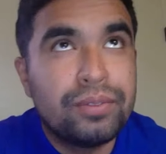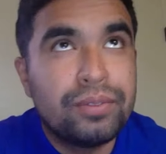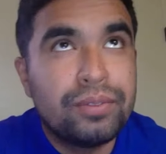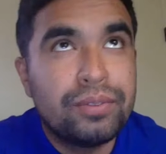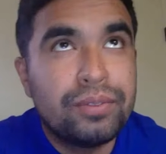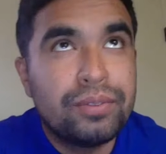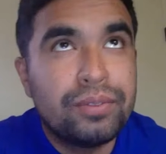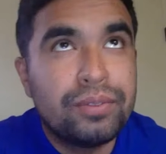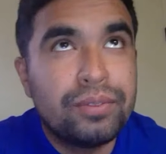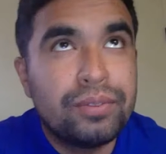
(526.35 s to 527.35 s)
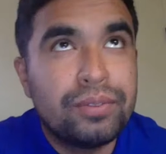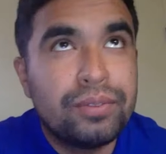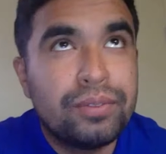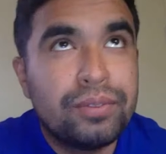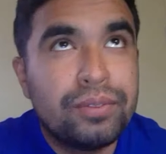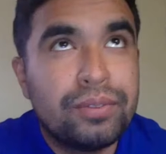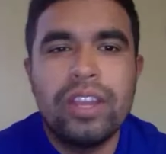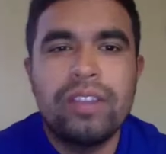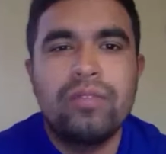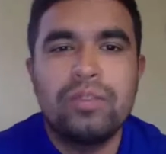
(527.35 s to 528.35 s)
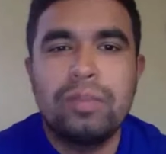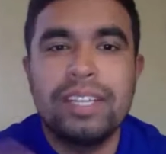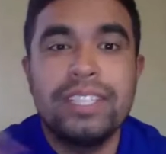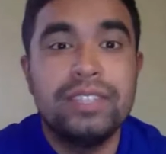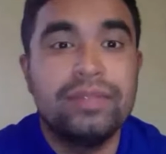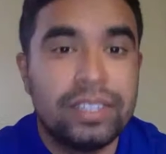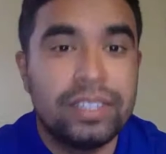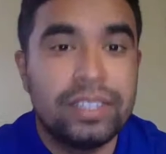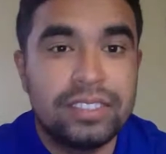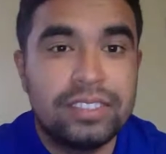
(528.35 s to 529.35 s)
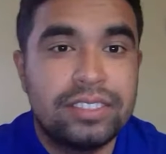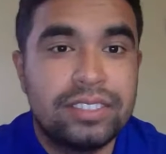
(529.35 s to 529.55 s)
against someone in a way of where you play defense,